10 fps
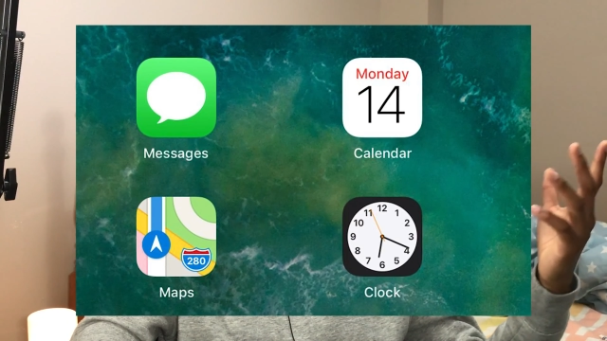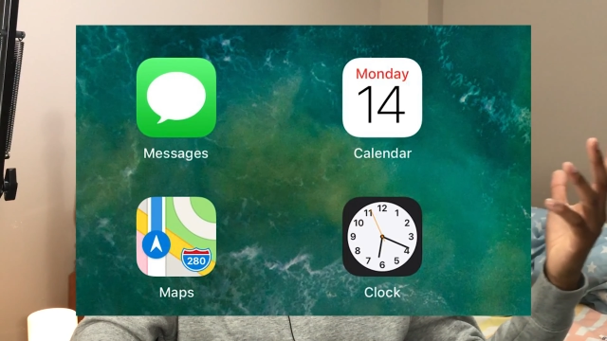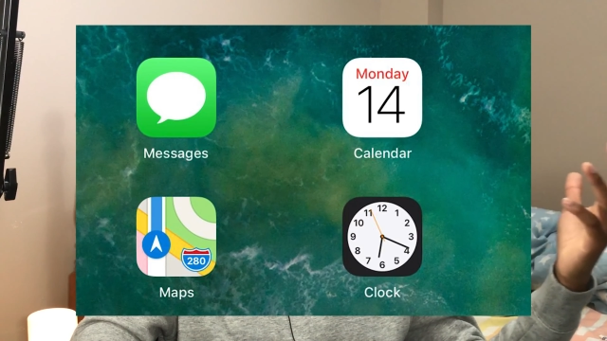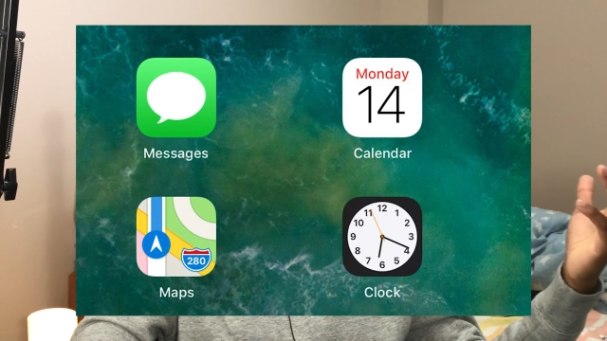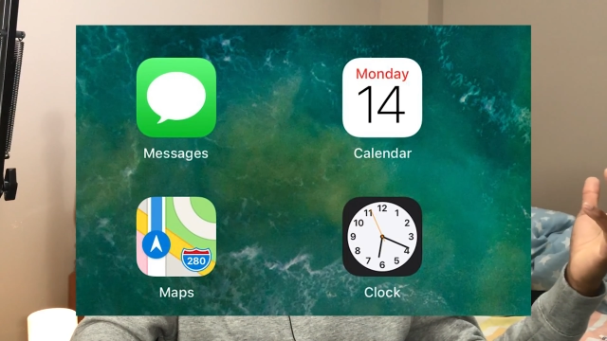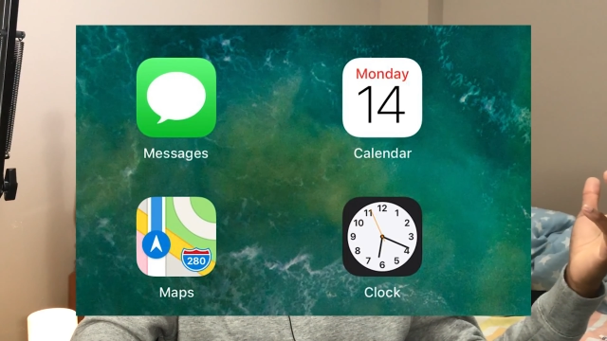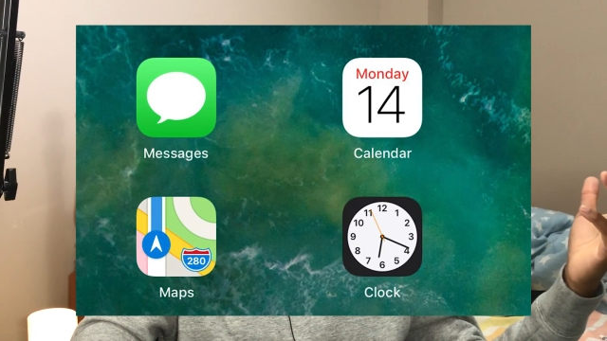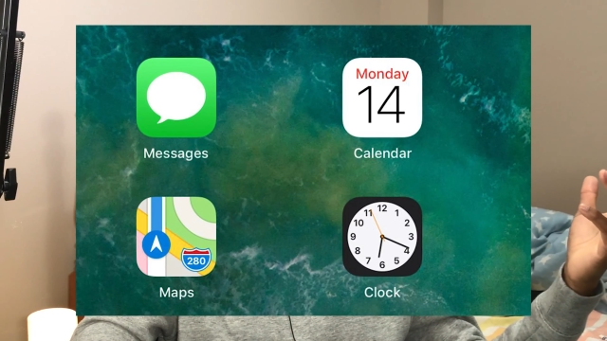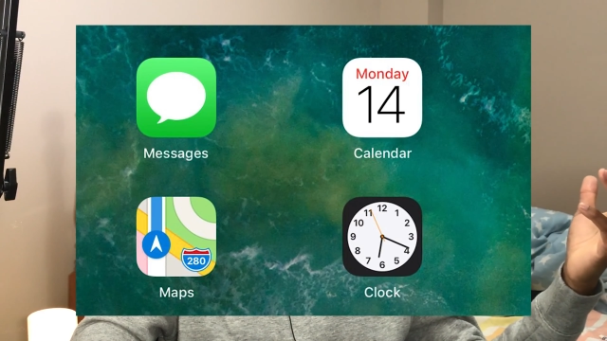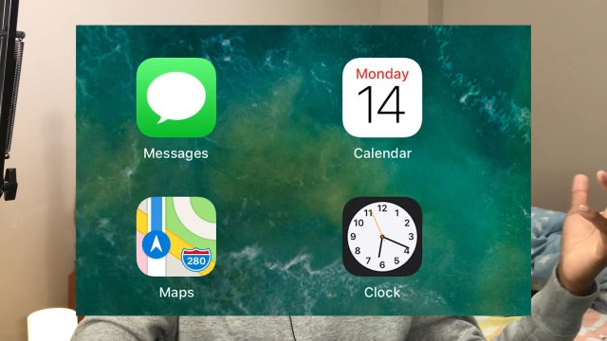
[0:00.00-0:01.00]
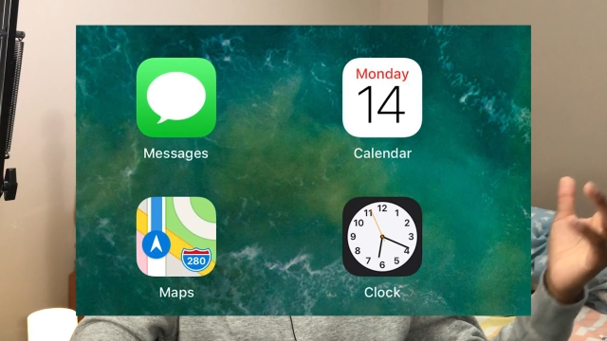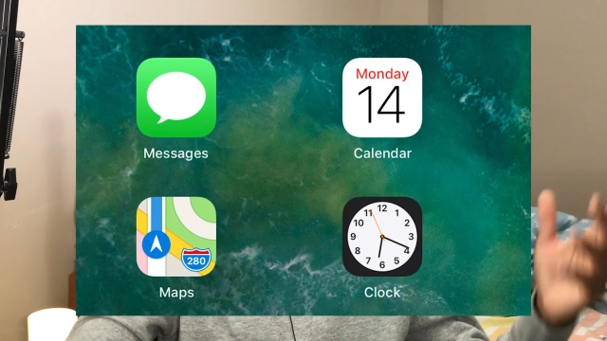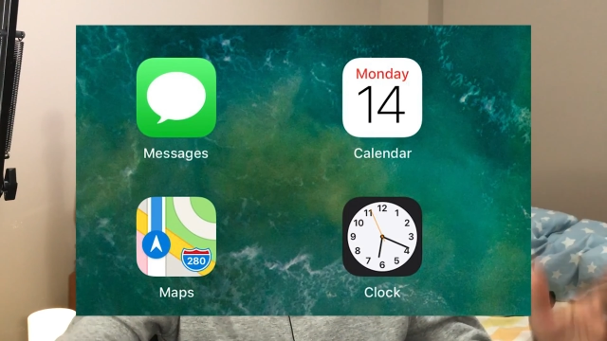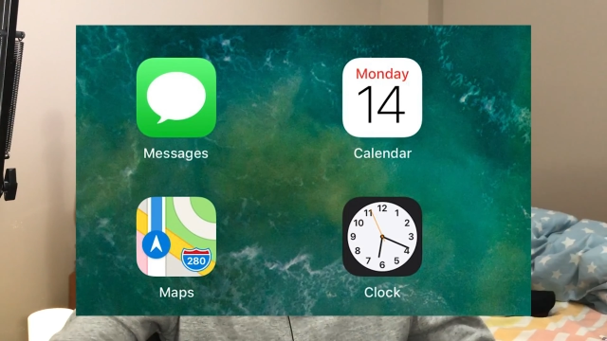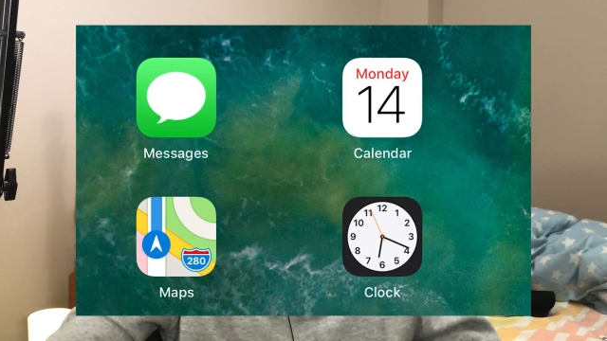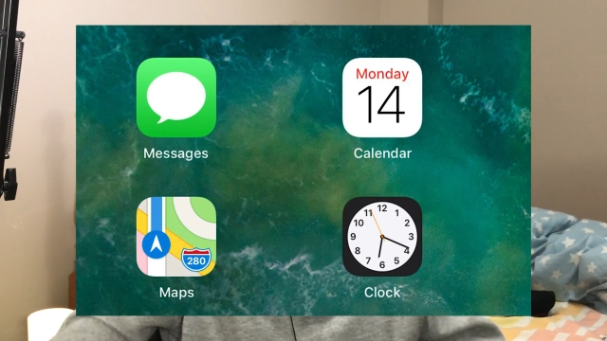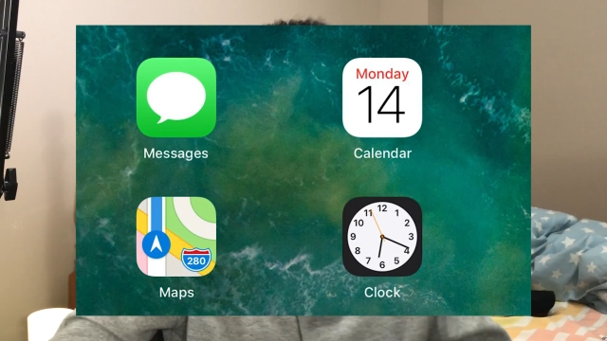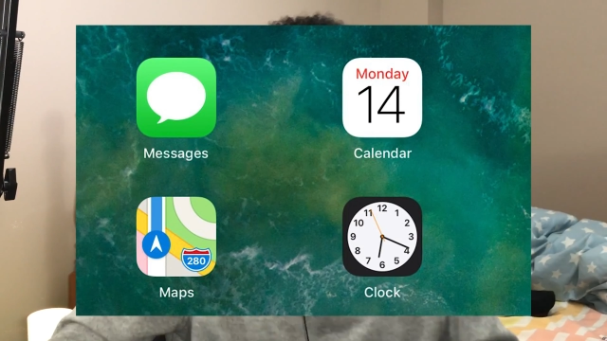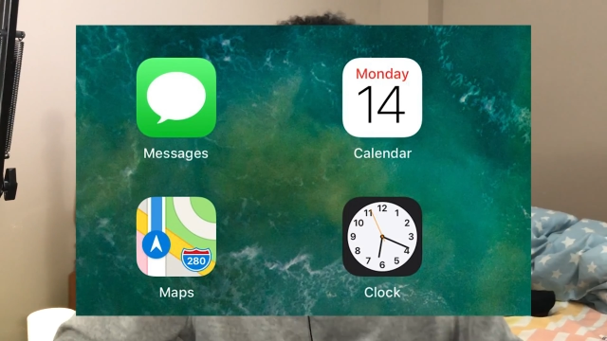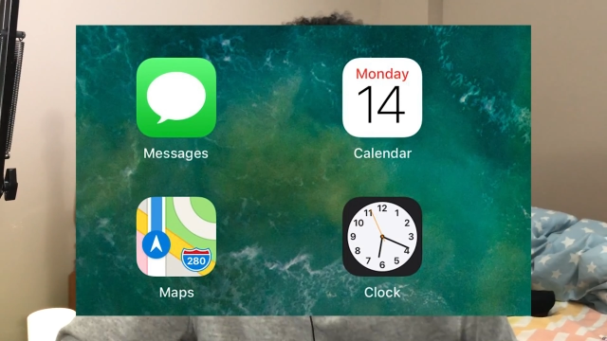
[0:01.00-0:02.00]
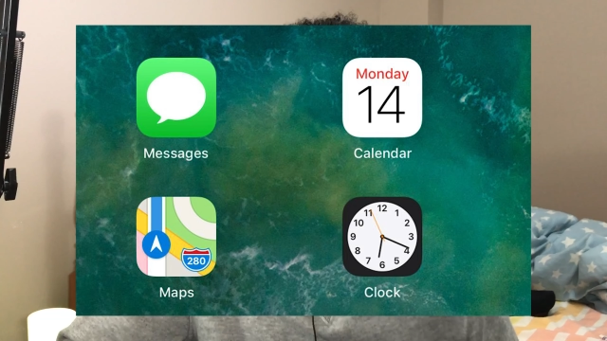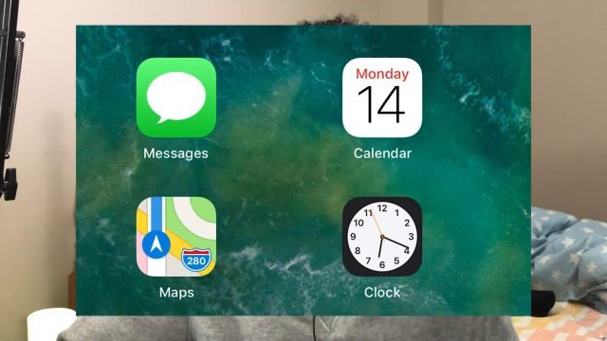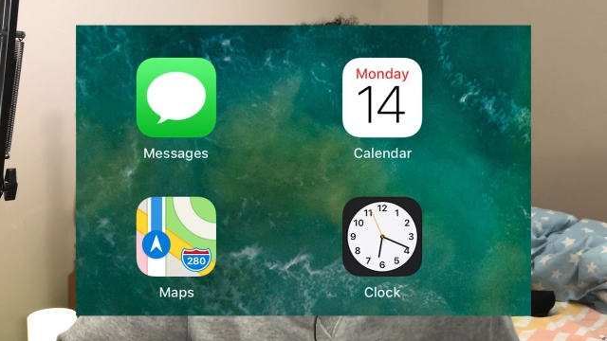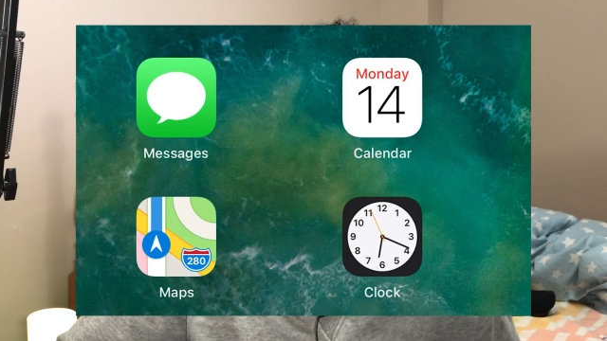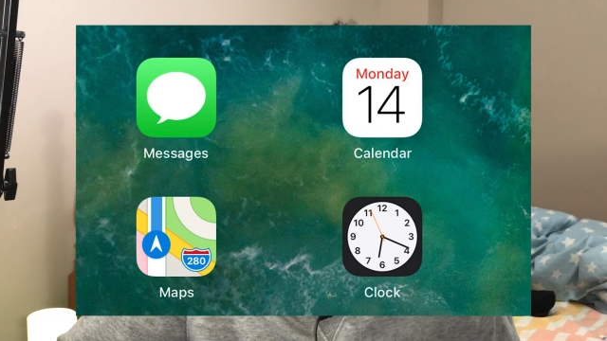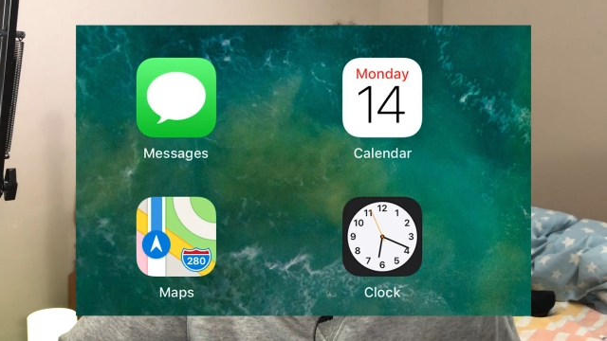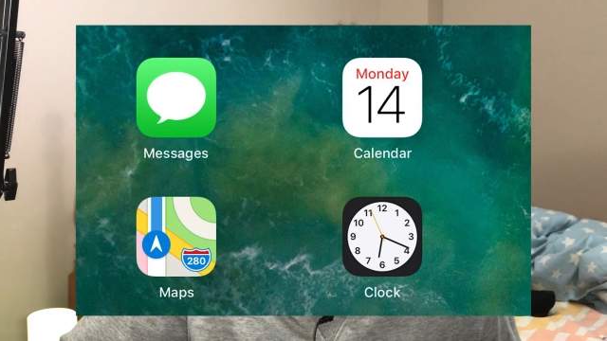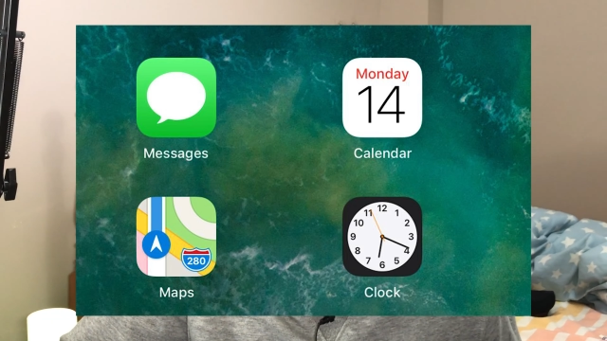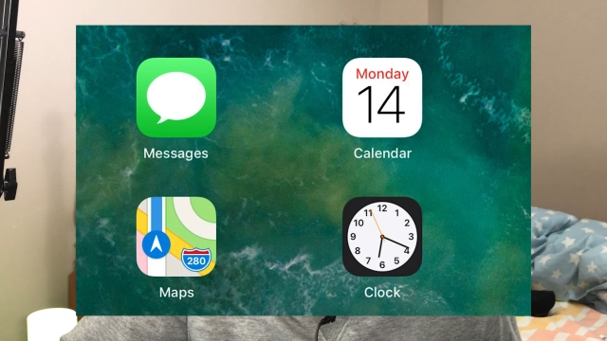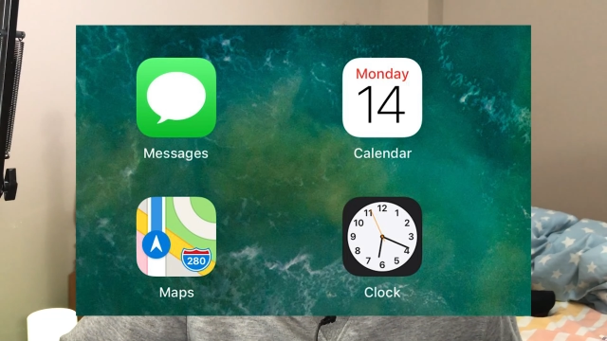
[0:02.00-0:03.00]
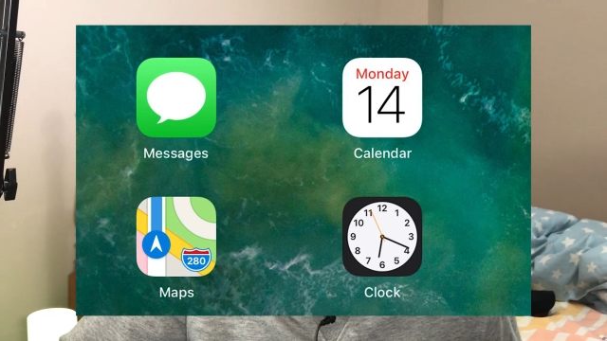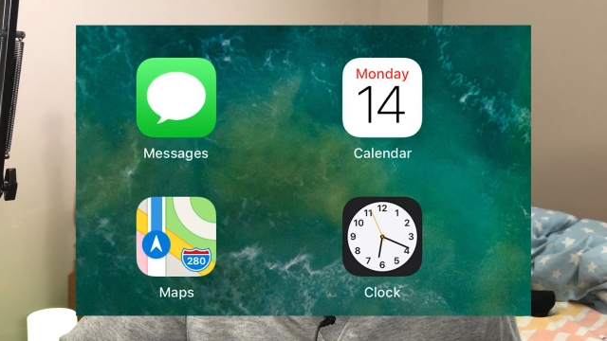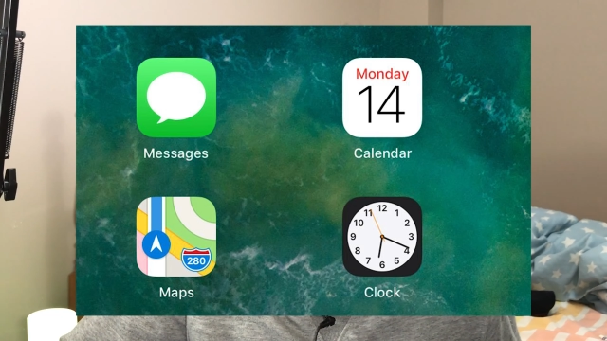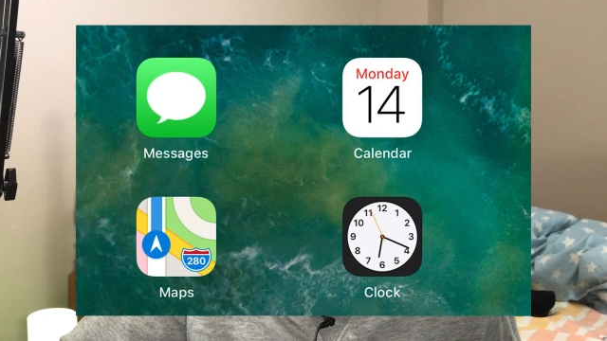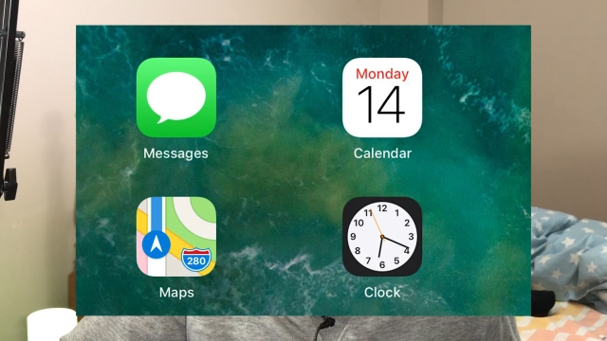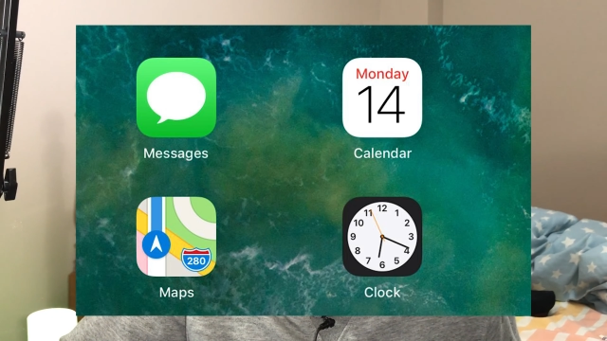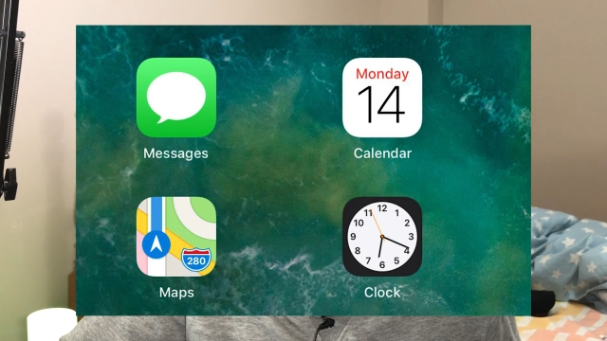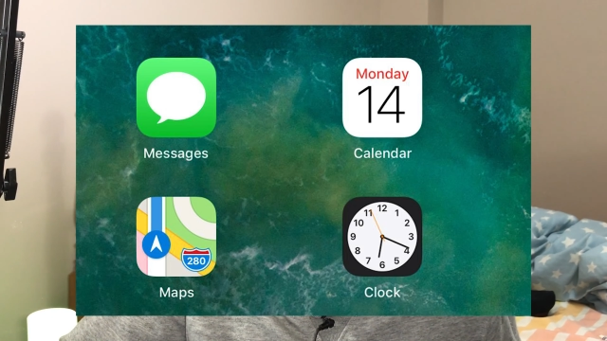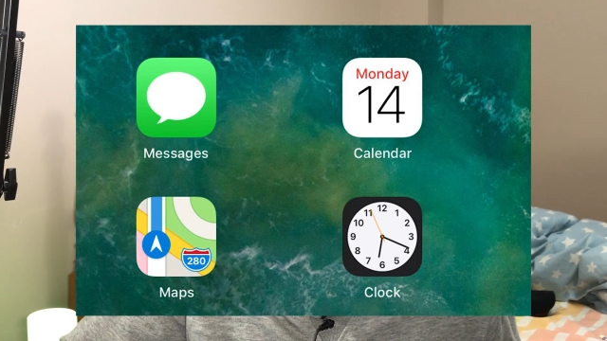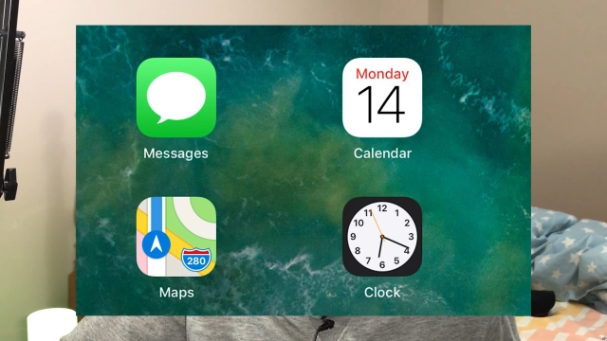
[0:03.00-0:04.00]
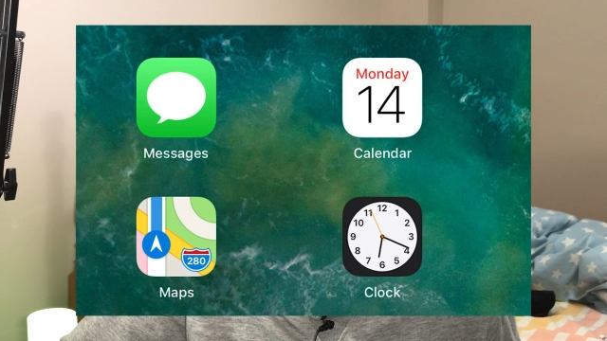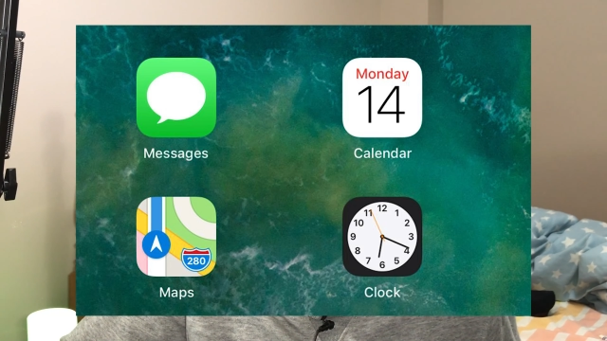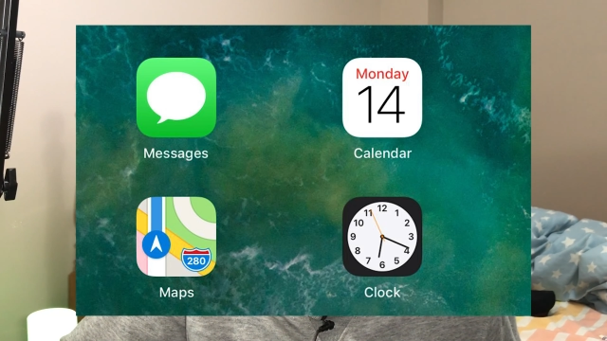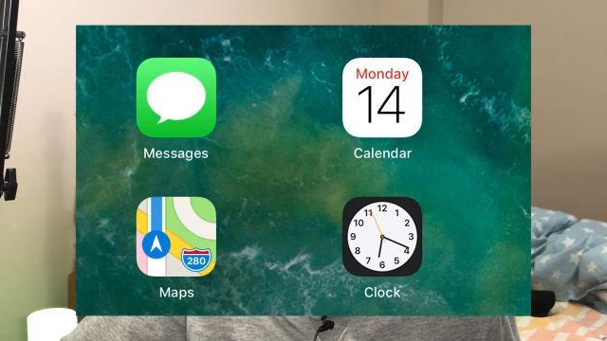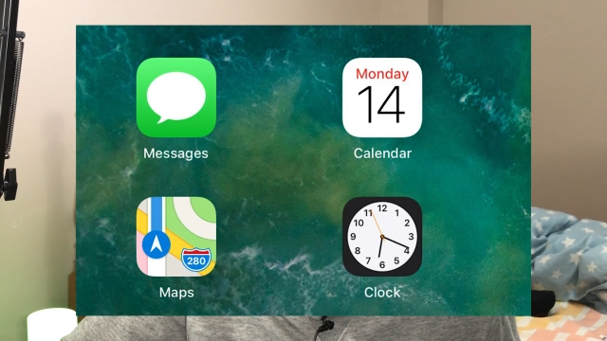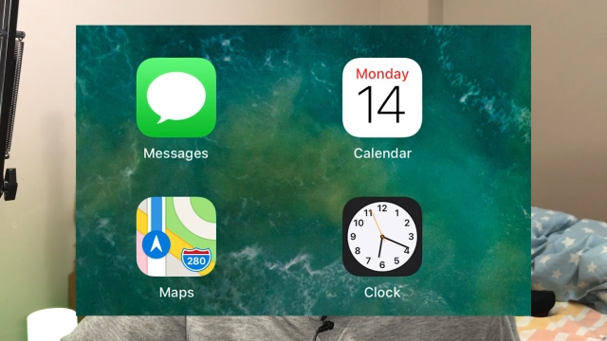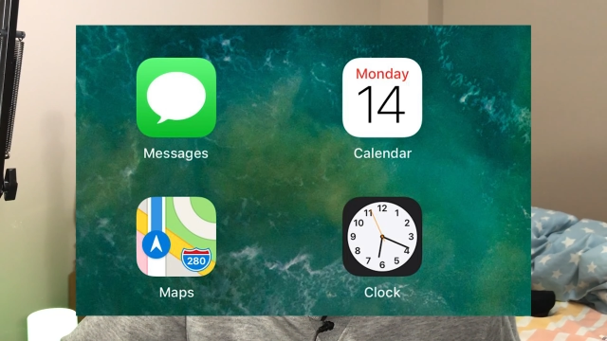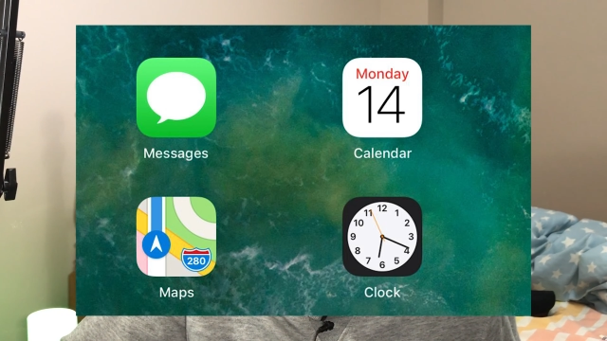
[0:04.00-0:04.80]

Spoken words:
(no speaker visible)